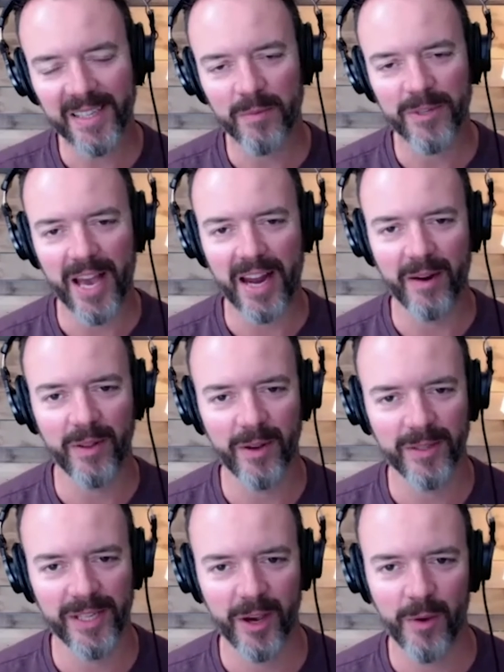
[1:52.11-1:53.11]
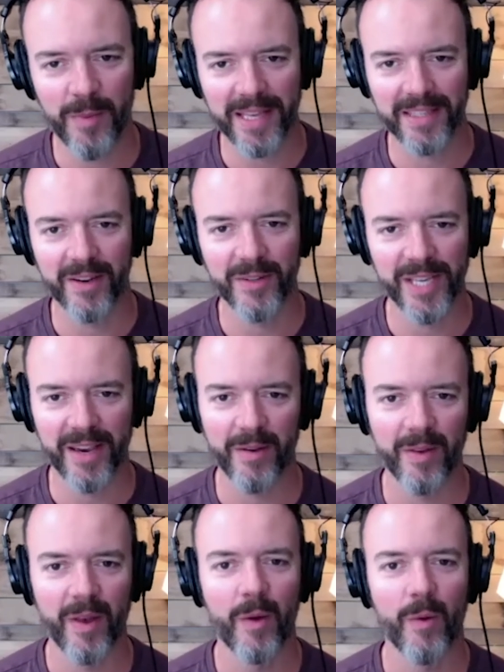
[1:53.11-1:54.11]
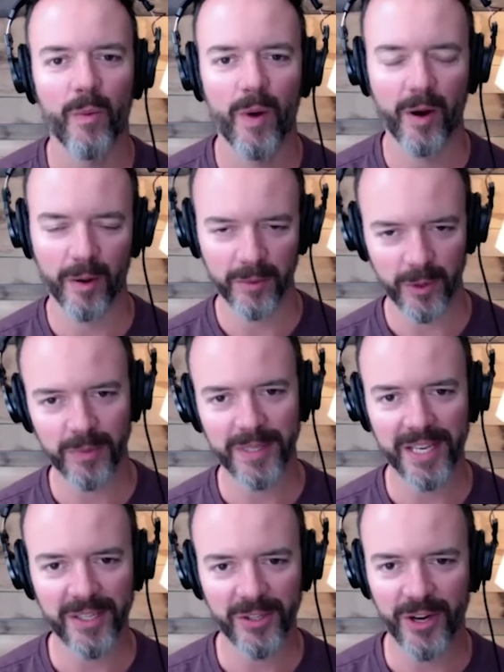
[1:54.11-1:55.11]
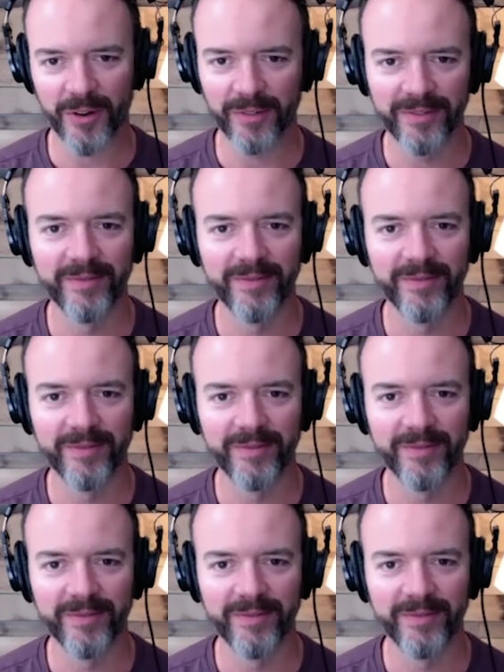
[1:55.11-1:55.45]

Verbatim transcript: I'm chatting with Jose Gomez. Jose, welcome to Obsessed Show.